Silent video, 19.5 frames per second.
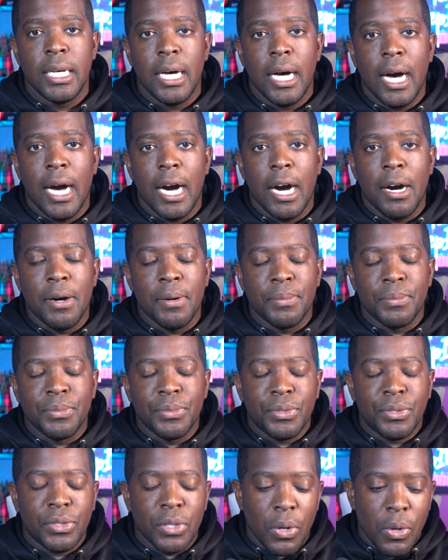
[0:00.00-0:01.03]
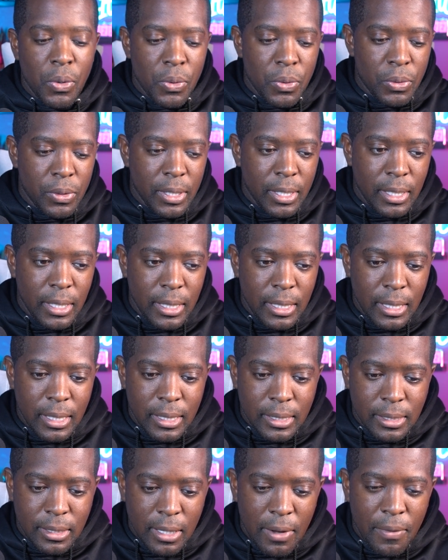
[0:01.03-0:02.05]
Um, so
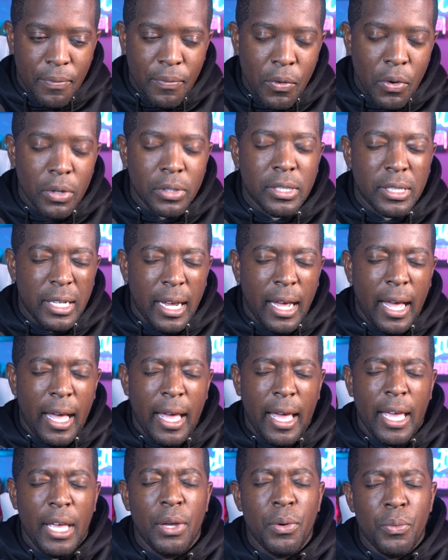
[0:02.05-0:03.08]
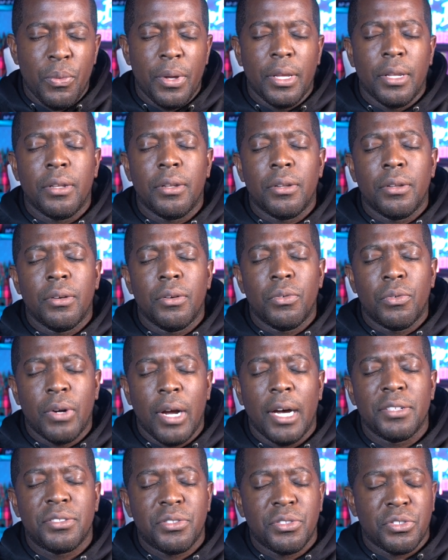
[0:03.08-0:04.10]
and it's unfortunate. I hate when
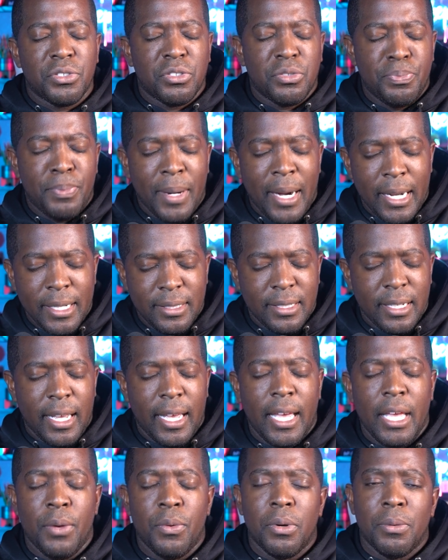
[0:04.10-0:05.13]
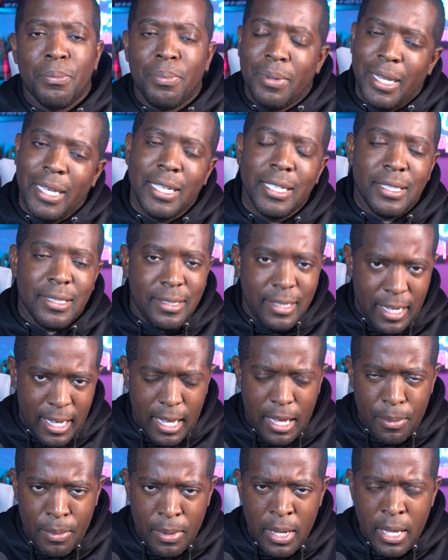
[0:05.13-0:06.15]
roster spots, I hate when playing
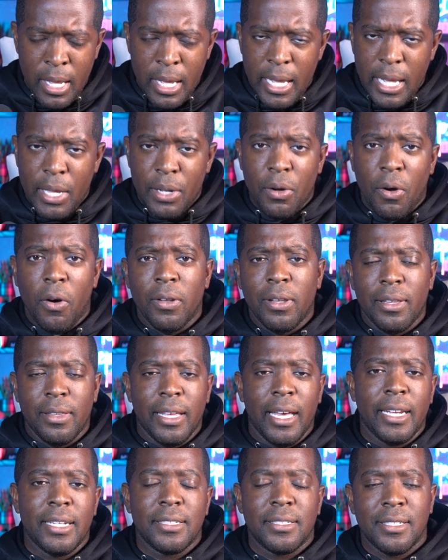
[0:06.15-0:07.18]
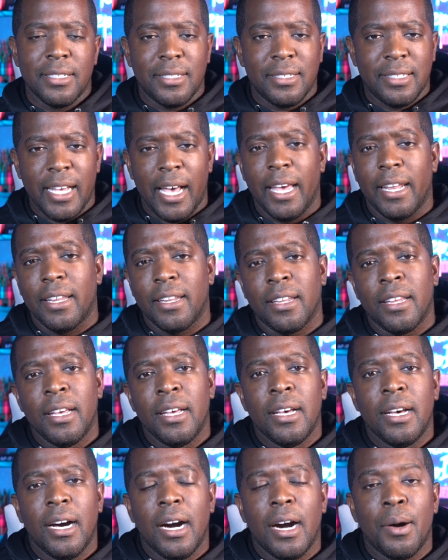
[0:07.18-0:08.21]
time and all of that is decided
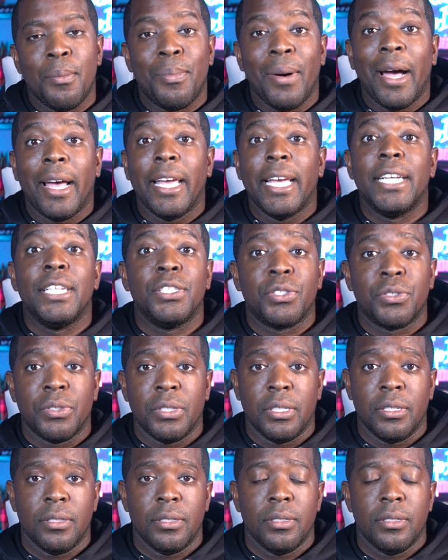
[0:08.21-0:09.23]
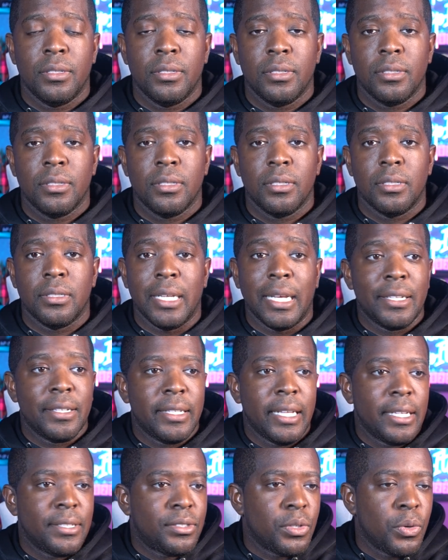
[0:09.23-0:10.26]
uh, by injury, because that
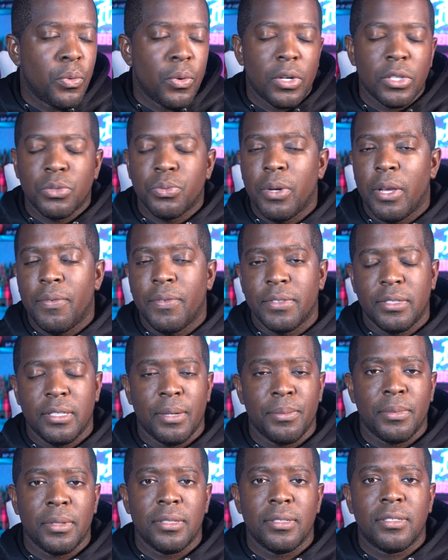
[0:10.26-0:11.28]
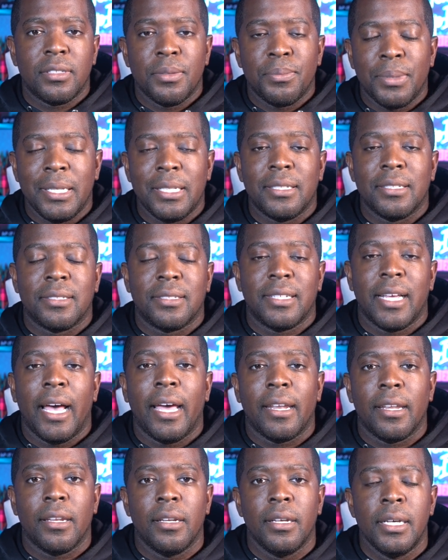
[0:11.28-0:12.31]
that's the worst way for something to be
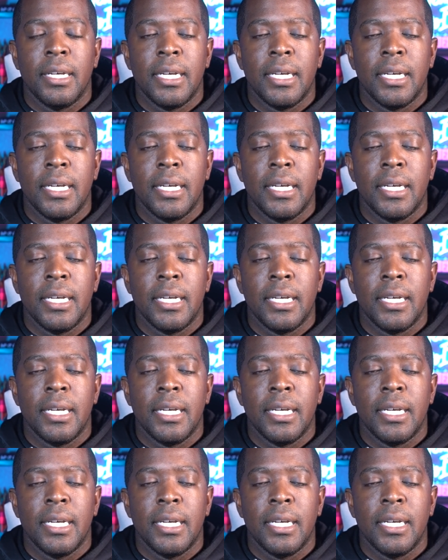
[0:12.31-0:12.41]
decided.